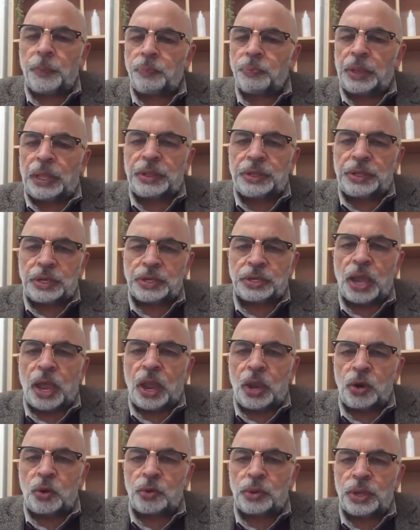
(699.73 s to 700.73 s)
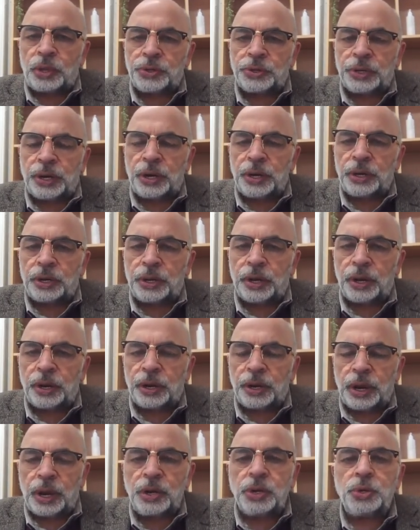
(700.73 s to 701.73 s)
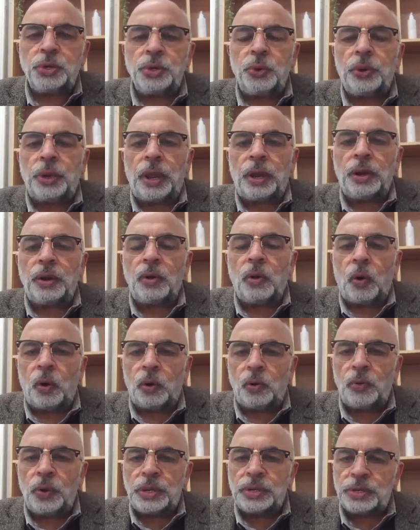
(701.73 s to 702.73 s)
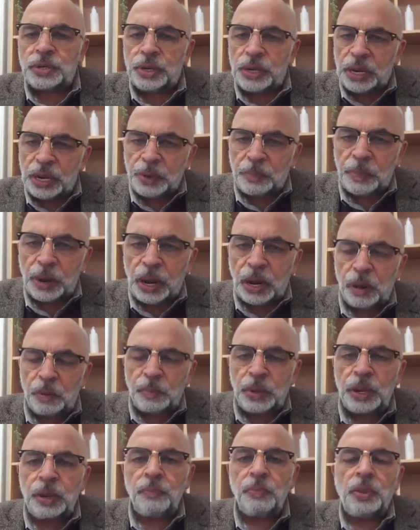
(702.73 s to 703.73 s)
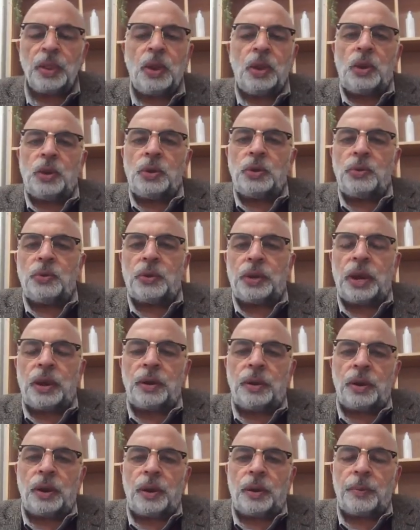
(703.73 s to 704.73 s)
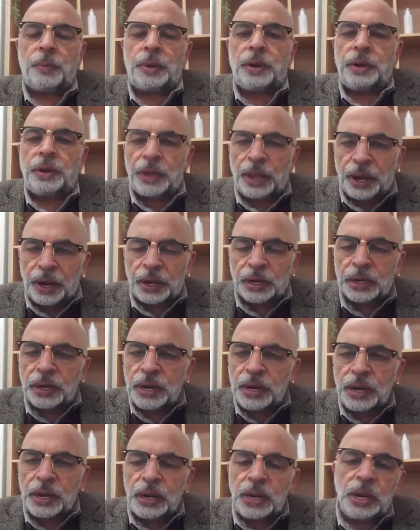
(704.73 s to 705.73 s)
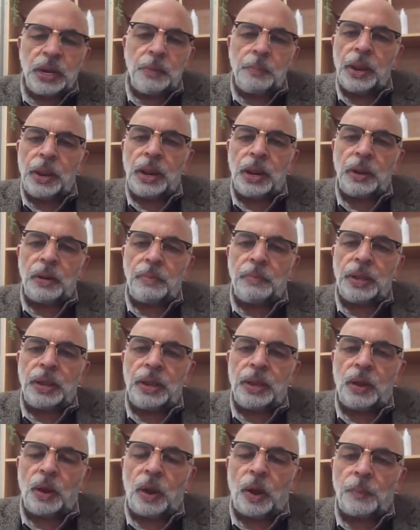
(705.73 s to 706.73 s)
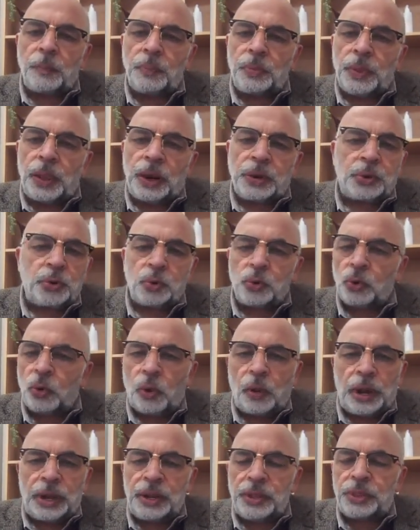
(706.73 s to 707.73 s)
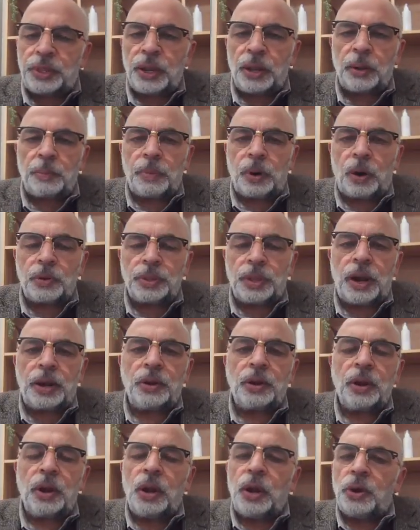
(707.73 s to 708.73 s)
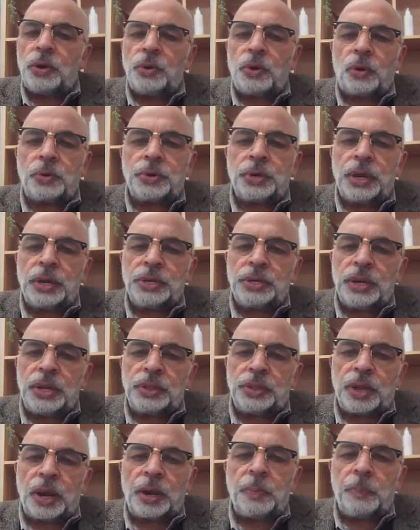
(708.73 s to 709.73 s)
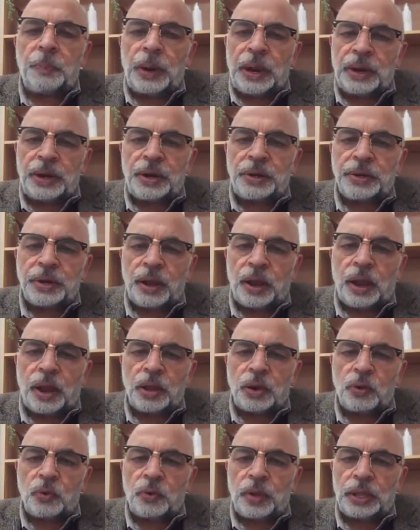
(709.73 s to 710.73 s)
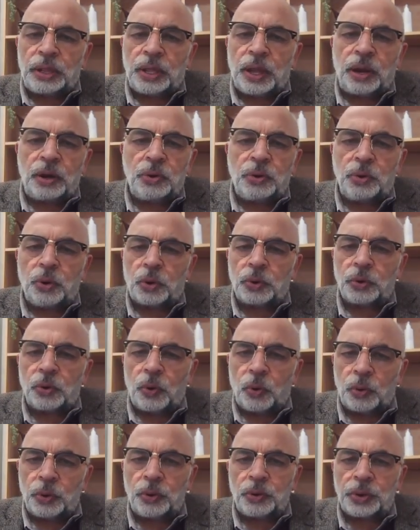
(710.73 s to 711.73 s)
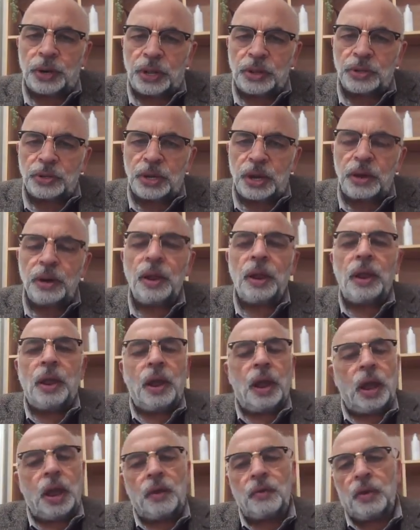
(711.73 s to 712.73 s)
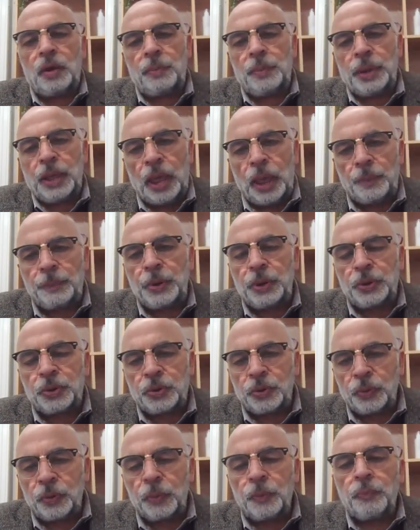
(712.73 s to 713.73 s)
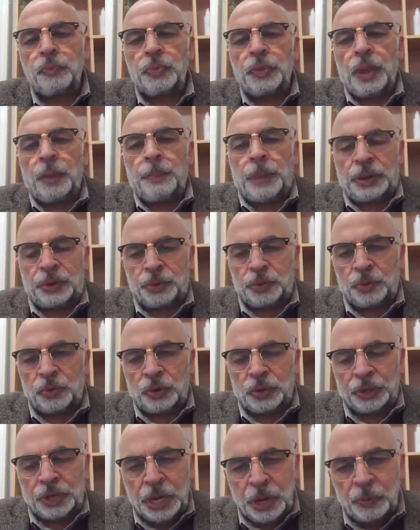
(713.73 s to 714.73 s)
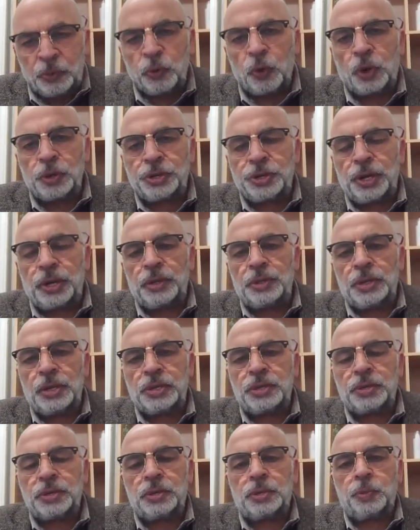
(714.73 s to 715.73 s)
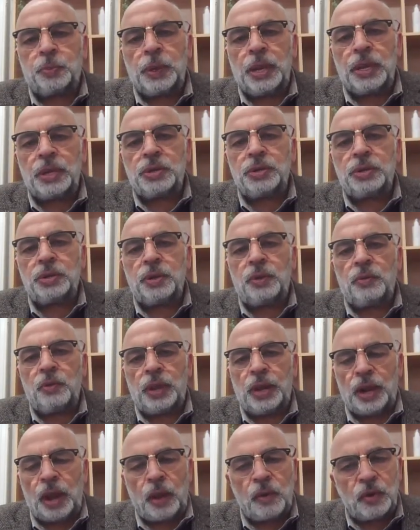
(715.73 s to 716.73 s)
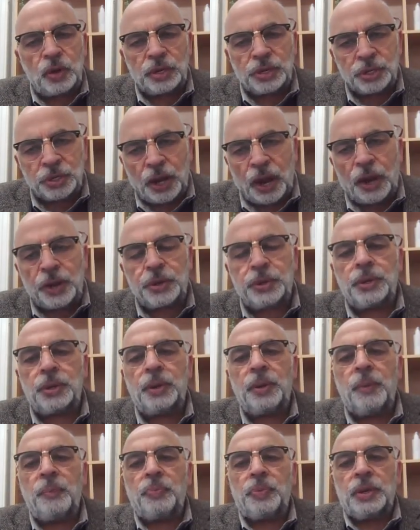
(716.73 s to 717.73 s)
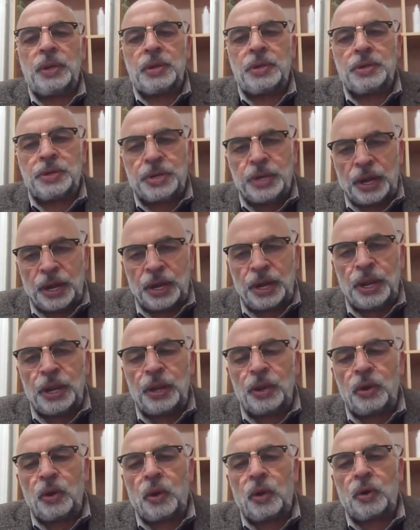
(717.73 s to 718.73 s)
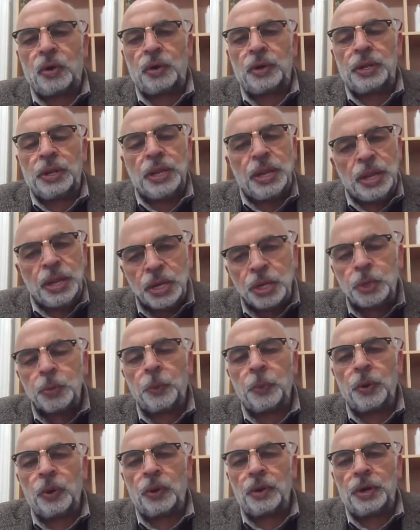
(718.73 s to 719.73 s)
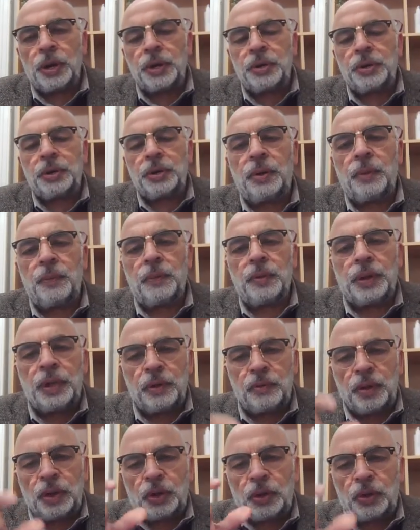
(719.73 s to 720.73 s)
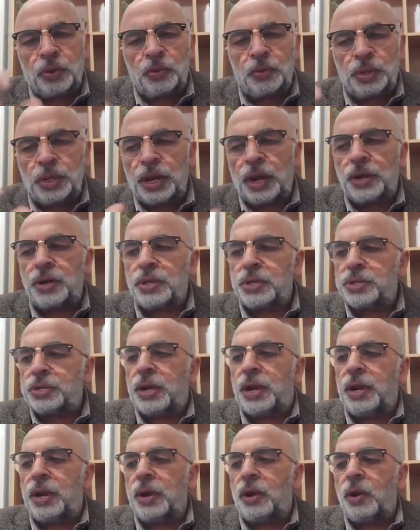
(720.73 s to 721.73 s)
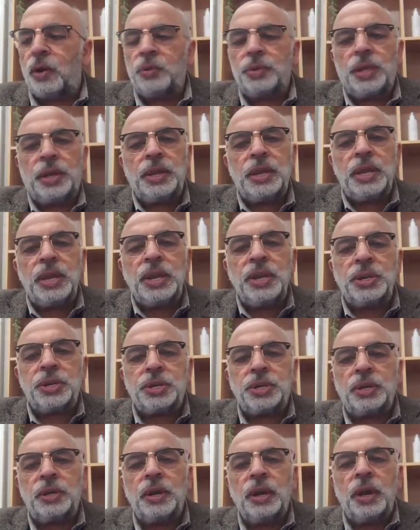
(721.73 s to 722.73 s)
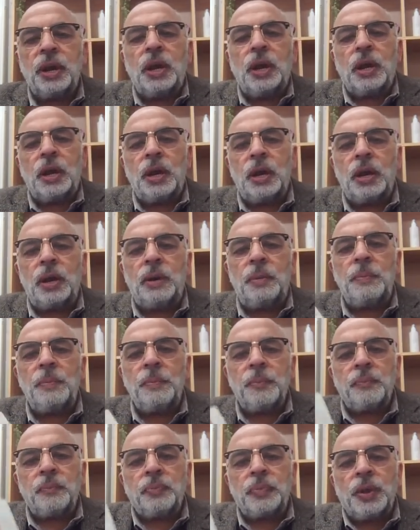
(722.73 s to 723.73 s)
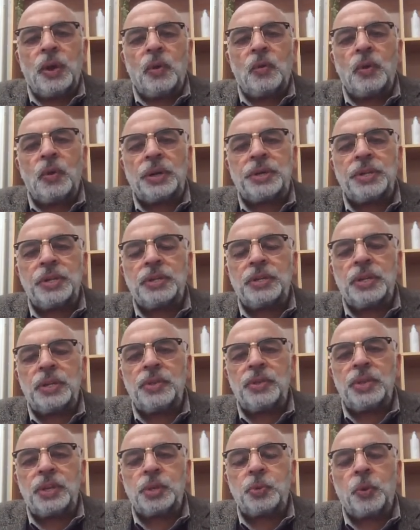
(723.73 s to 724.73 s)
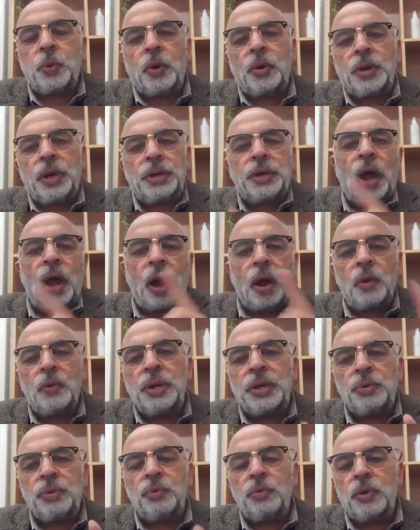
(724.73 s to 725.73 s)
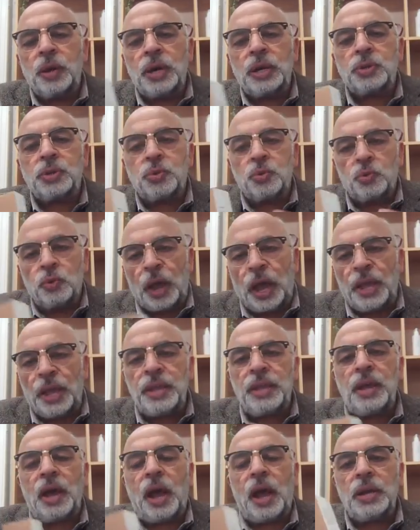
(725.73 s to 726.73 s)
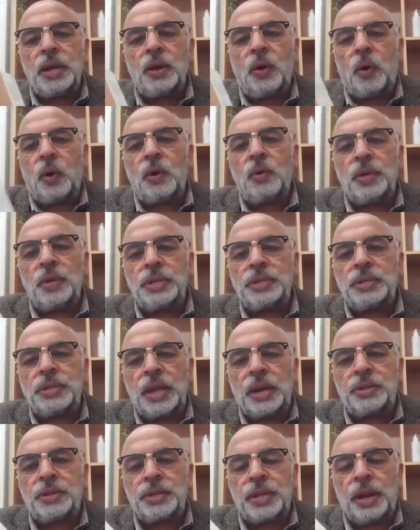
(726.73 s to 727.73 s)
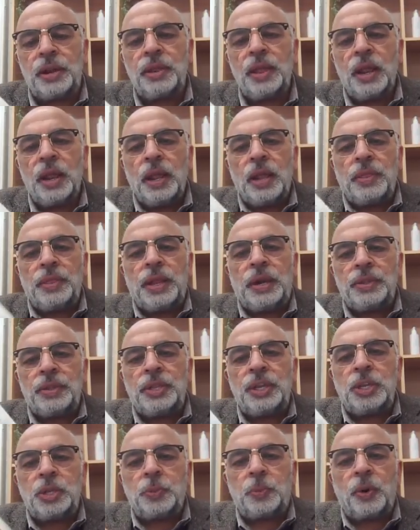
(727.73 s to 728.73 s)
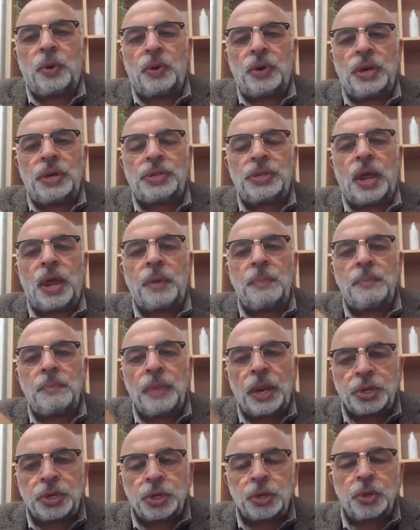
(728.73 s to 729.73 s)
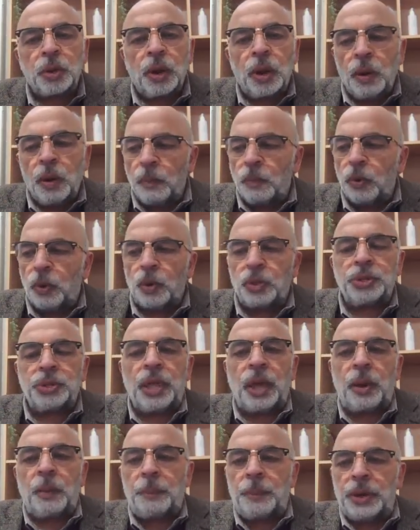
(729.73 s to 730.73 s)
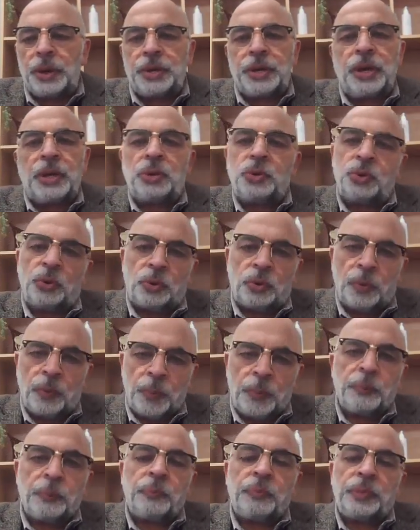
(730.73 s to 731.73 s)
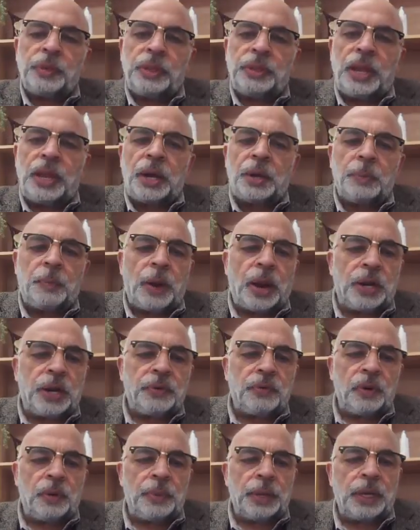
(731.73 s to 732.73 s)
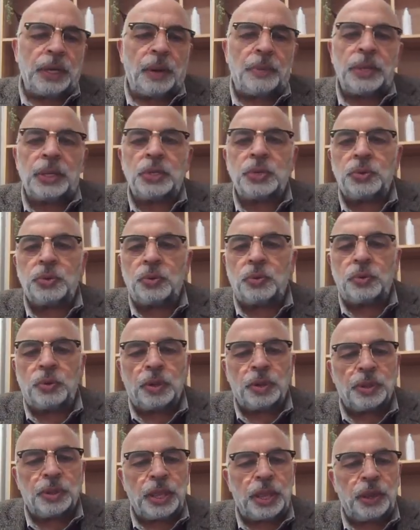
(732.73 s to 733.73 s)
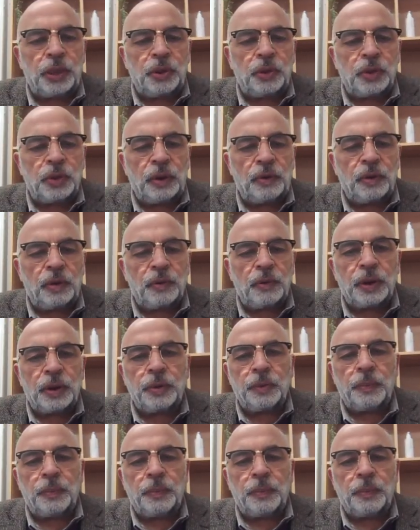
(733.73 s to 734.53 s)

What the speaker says: this Ayurveda skincare range, you can always email me. You can directly email me to know anything about that, Dr. Ajit at planetayurveda.co.nz. I will be happy to. But keep watching this space where I will start training on each product, giving you the understanding of the each herb, what is in this product, how it works, why I always said that these products are much more therapeutic. So that part will be coming soon. Thank you everyone.